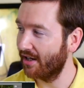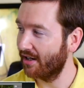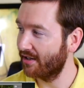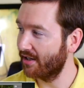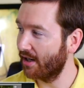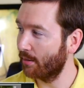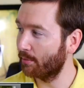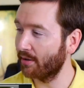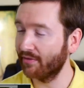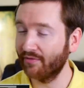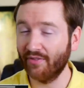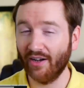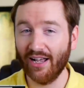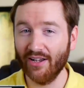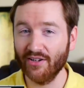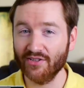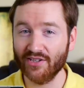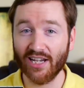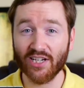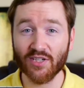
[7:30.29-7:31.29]
Number
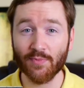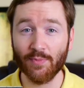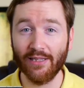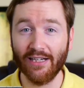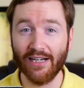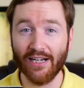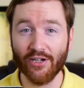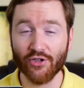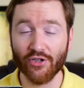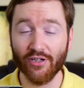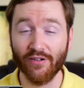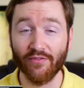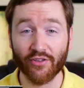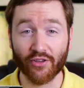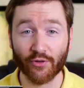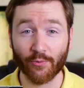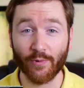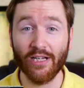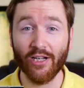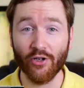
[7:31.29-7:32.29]
File's explanation of
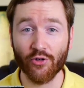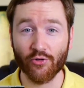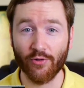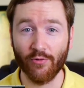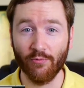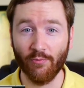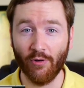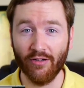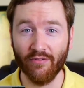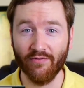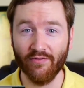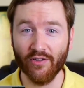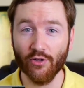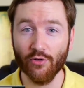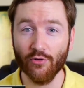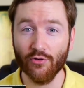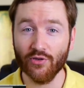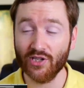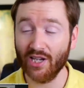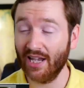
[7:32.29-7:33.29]
301
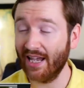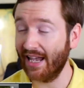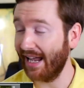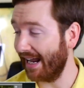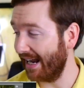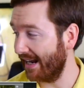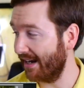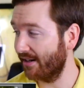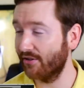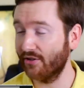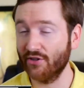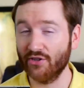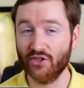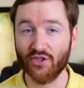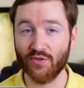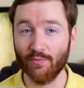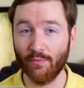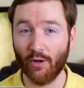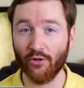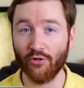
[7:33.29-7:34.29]
views, and the
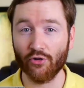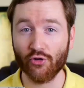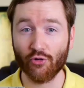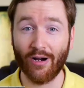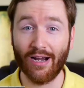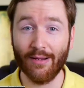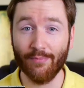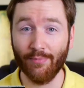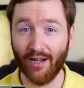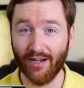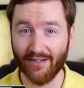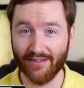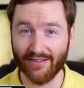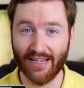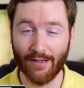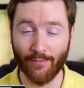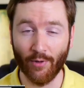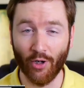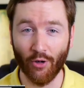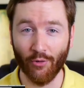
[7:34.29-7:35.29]
Smart Tripod
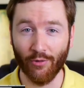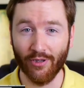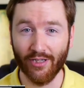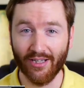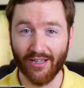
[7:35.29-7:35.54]
demo.